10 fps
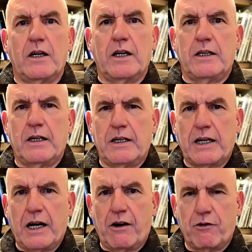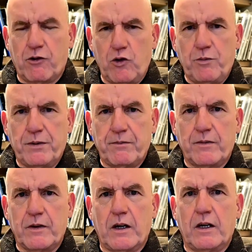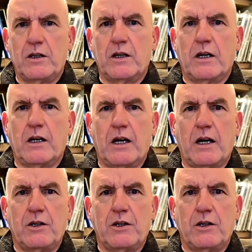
in, in, our group. Uh,